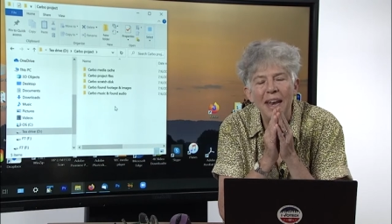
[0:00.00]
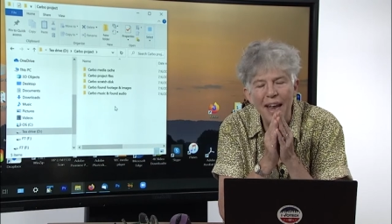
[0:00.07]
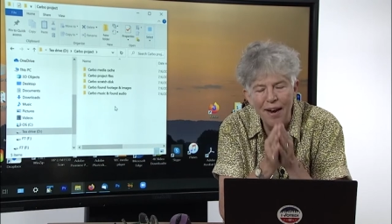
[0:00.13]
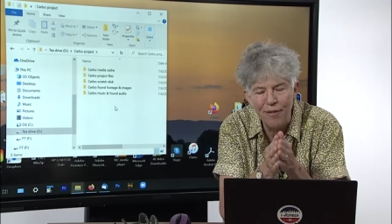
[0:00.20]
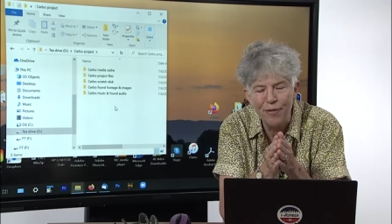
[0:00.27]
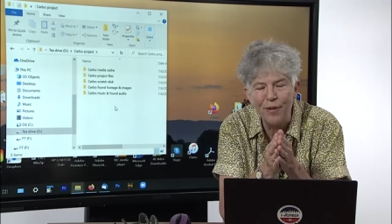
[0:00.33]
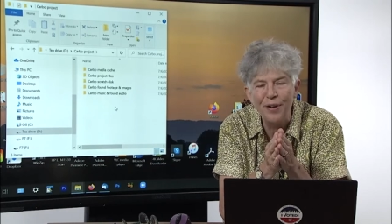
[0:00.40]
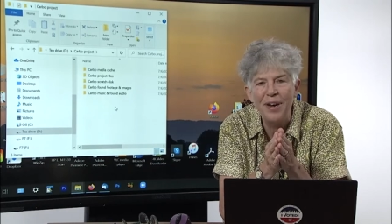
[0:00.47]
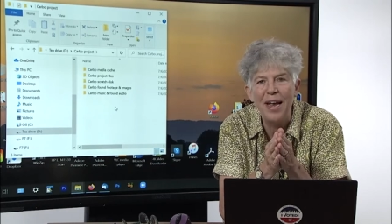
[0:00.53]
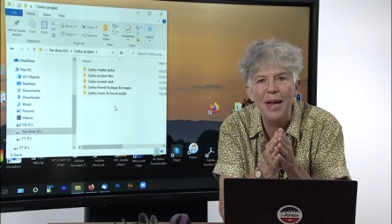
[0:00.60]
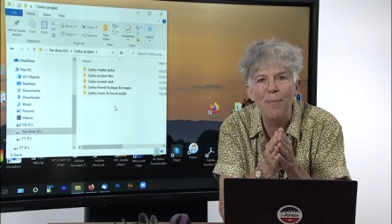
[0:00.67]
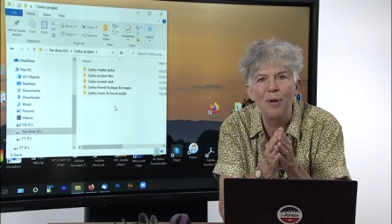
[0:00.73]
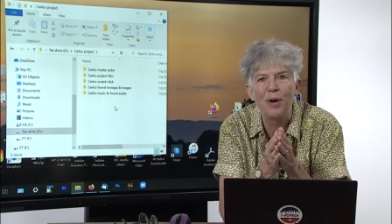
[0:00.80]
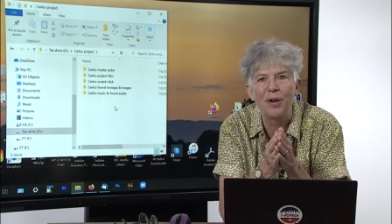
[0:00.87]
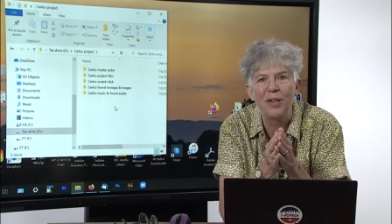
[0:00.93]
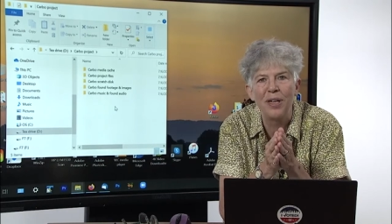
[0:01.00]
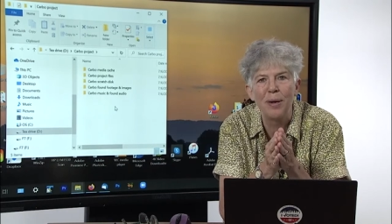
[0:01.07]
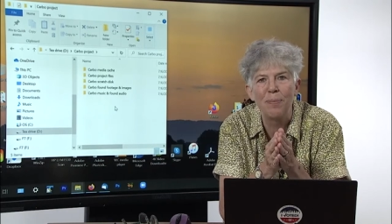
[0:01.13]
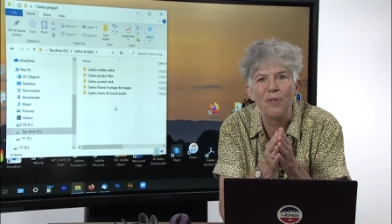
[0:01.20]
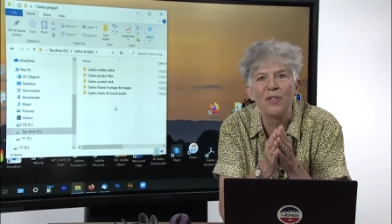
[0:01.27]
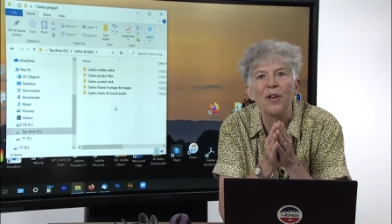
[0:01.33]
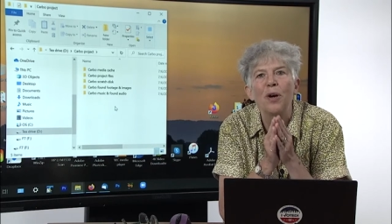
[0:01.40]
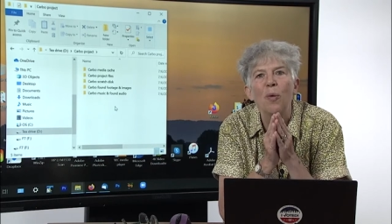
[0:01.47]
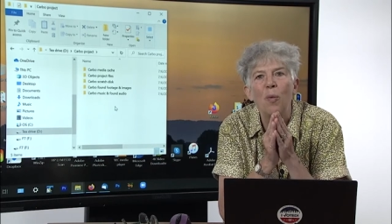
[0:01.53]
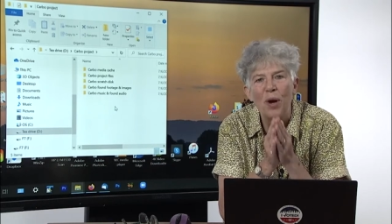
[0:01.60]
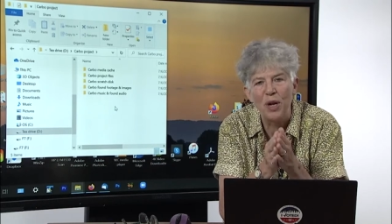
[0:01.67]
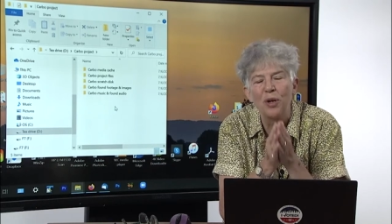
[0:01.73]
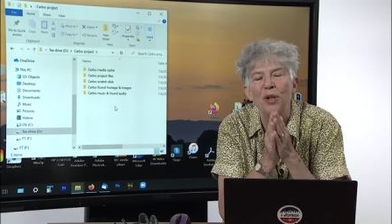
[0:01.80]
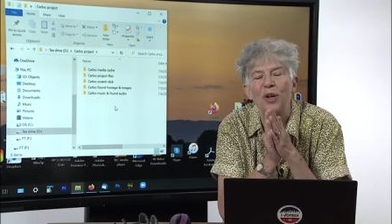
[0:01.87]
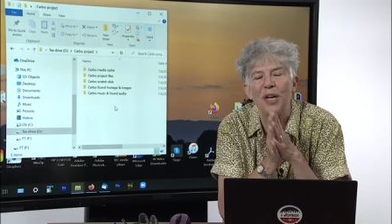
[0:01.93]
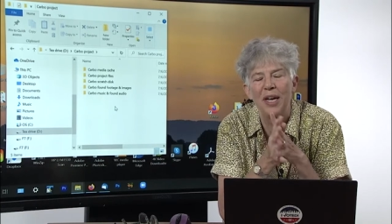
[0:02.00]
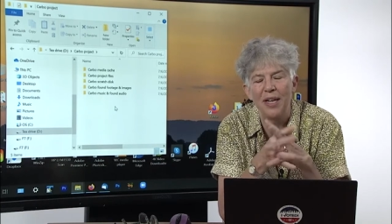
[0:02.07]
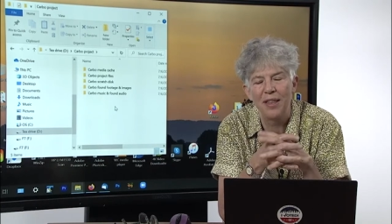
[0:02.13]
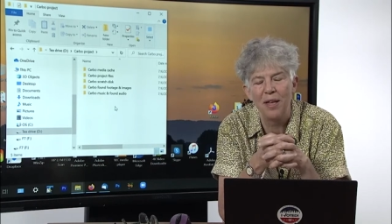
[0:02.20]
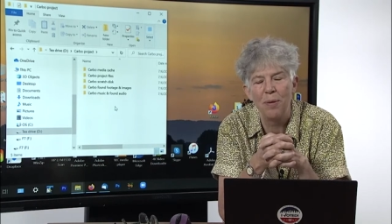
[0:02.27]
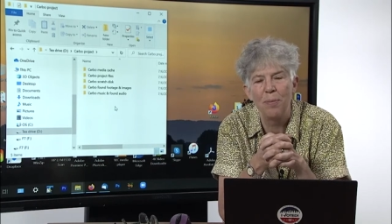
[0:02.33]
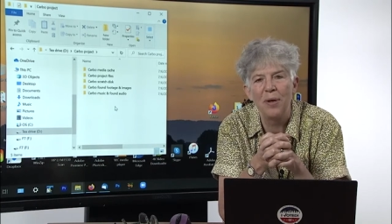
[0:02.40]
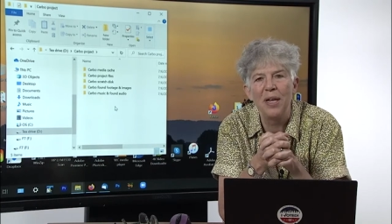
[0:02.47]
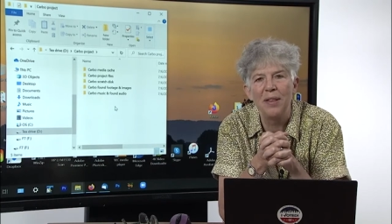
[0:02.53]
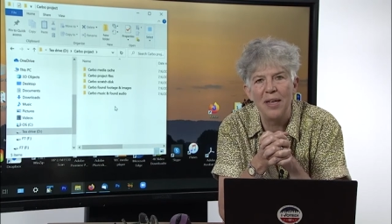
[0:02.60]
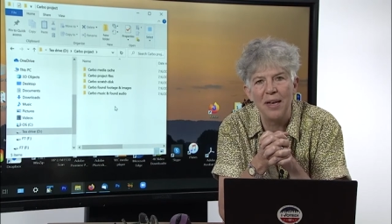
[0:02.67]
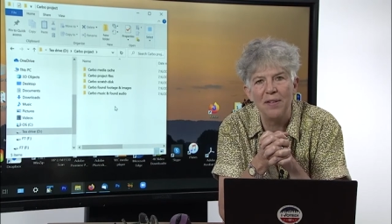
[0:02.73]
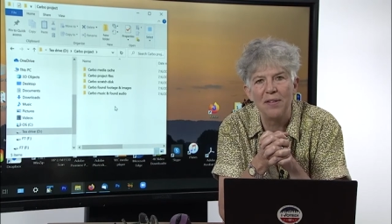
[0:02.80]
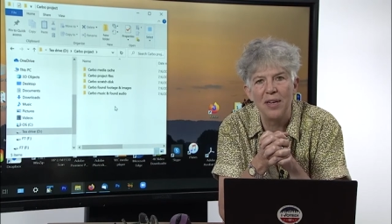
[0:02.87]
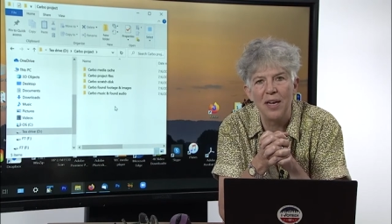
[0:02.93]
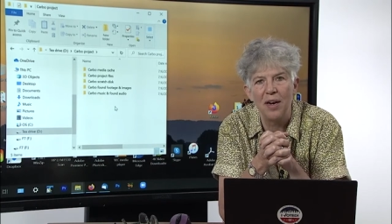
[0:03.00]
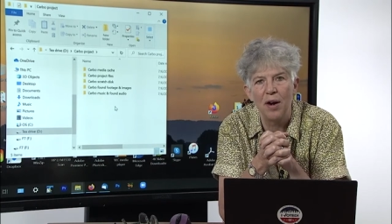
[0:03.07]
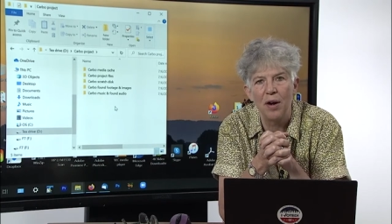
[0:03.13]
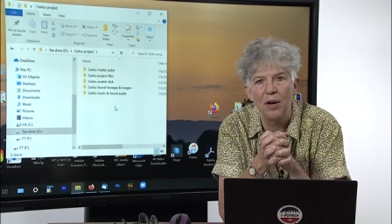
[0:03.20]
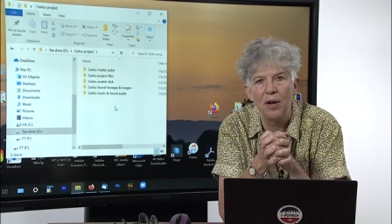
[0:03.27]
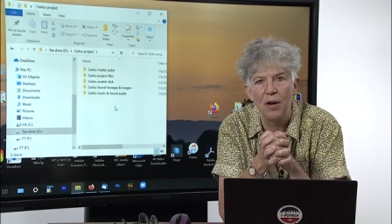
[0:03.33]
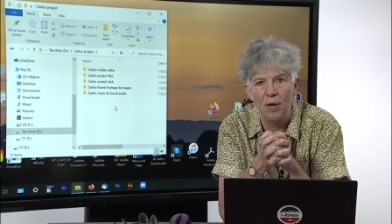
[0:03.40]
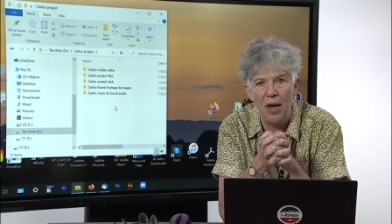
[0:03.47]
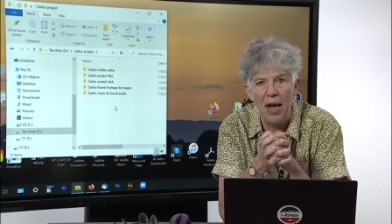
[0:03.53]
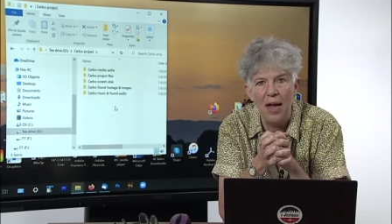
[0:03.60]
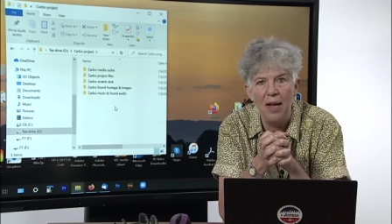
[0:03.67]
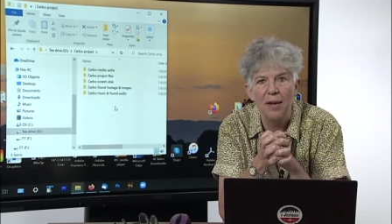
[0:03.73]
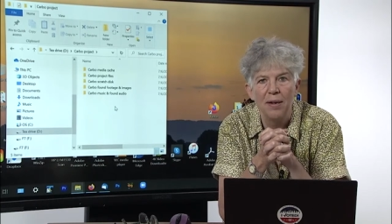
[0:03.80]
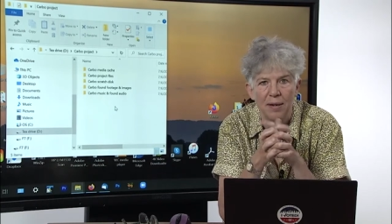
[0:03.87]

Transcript: never name your clips when you're looking at them in the SD card, okay?